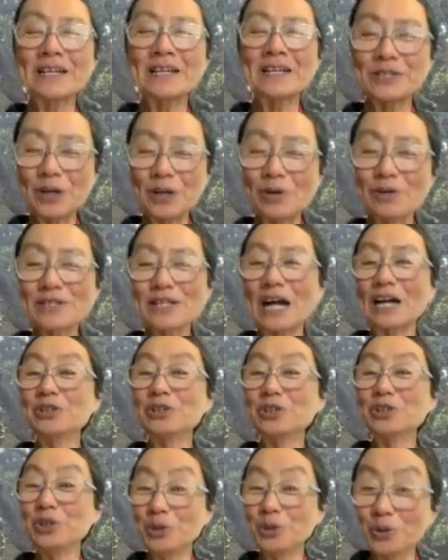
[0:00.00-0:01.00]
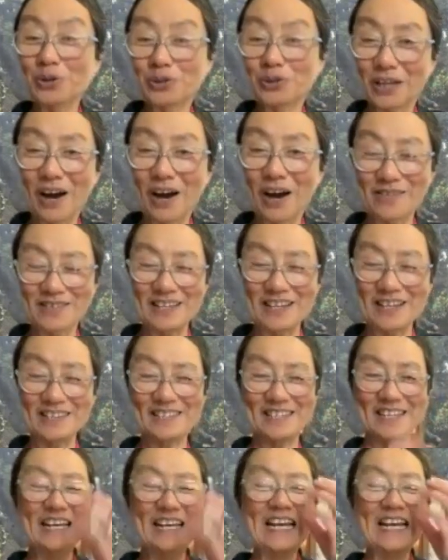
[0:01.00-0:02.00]
Those are
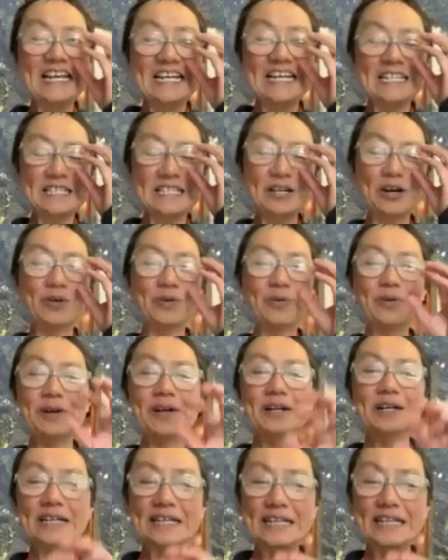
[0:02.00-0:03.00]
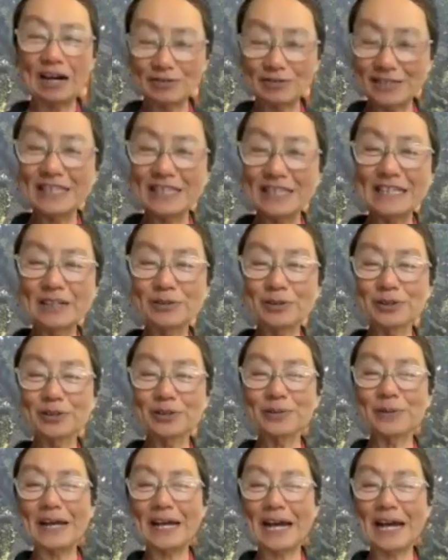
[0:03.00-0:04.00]
neurotoxins. So calcium
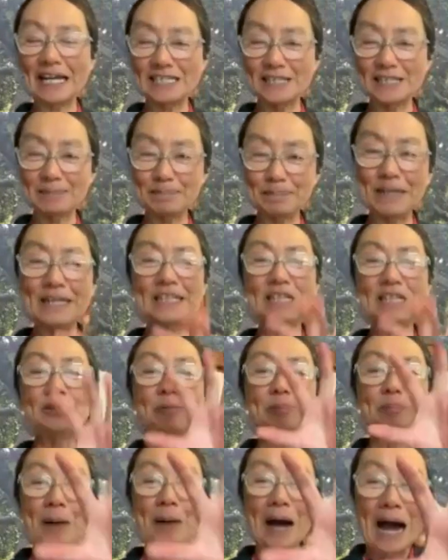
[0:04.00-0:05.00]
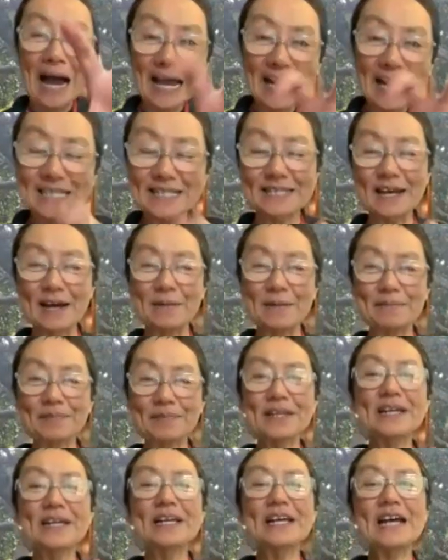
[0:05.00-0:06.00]
deglucarate has ability to bind
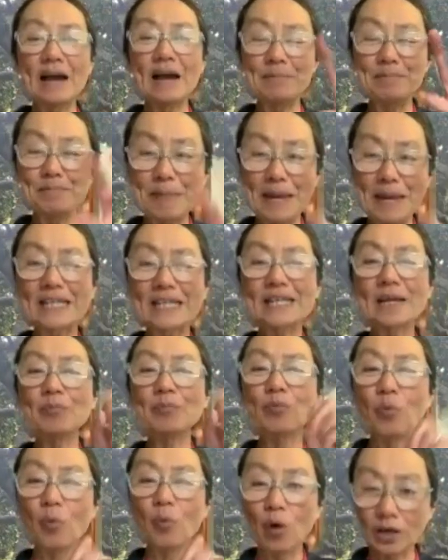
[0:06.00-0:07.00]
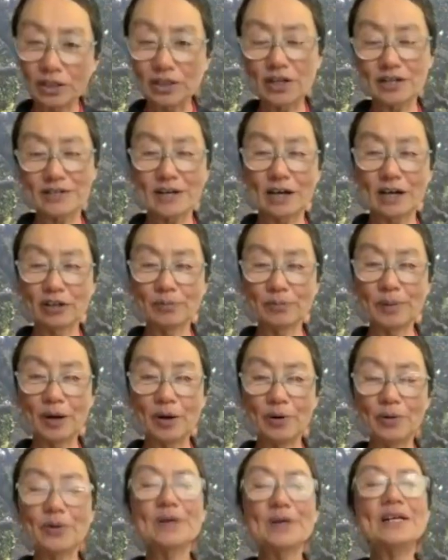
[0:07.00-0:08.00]
them and make them water
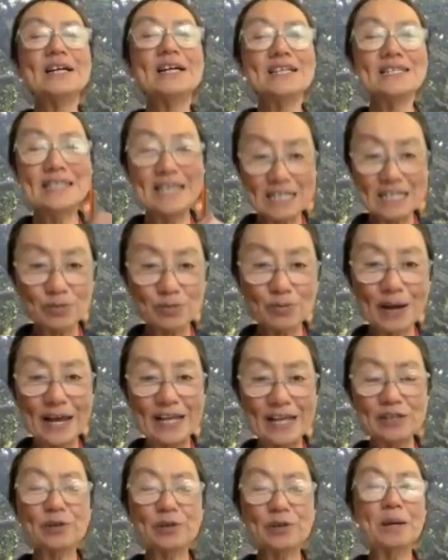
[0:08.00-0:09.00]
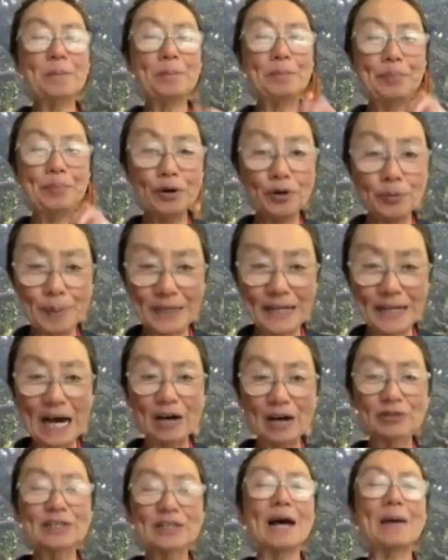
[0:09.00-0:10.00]
soluble. This way you can poop it
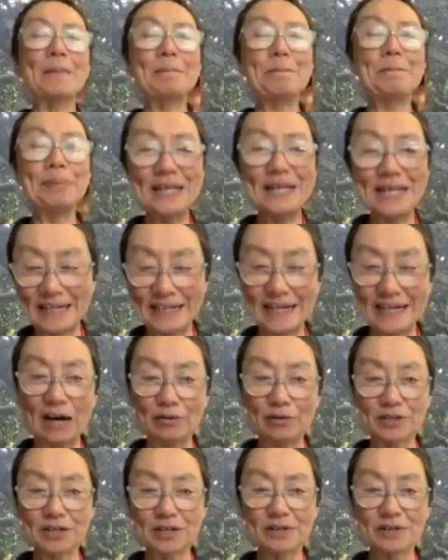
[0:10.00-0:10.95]
out and pee it out.